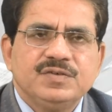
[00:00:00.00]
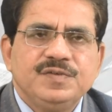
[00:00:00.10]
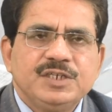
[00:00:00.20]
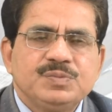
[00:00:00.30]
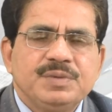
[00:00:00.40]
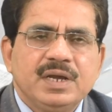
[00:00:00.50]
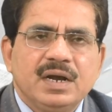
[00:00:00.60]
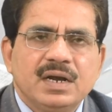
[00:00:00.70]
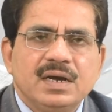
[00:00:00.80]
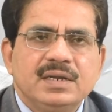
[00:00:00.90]
which may
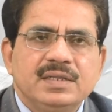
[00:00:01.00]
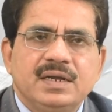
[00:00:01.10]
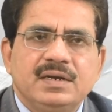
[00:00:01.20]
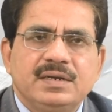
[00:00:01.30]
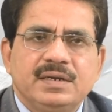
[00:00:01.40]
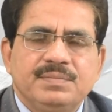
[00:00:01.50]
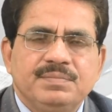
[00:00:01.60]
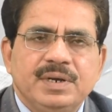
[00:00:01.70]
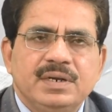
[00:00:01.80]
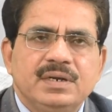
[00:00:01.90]
occur in the
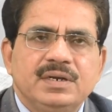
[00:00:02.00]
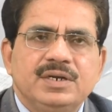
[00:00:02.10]
timber